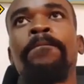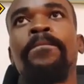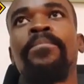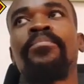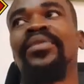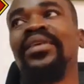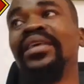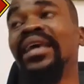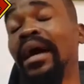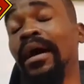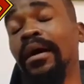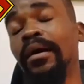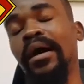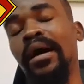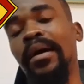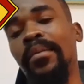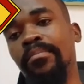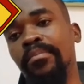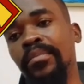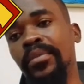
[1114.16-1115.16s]
yeah,
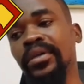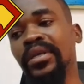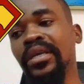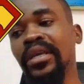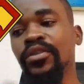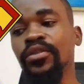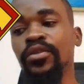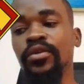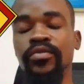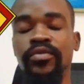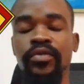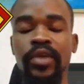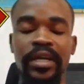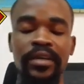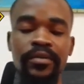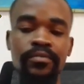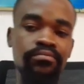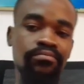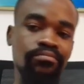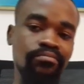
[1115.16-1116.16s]
I'm kind of
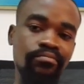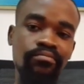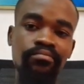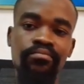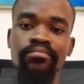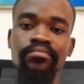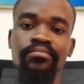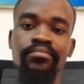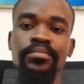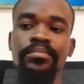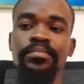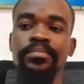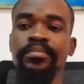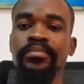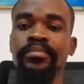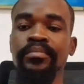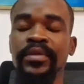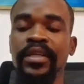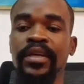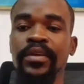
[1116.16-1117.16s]
like,
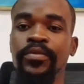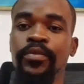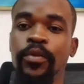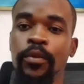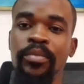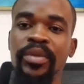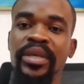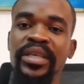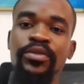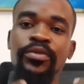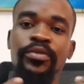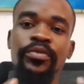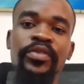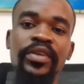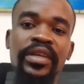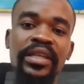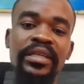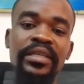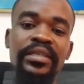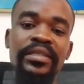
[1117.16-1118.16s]
for me, the
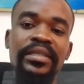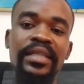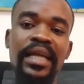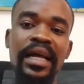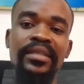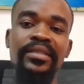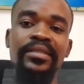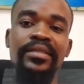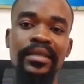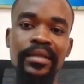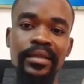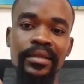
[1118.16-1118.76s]
feel is that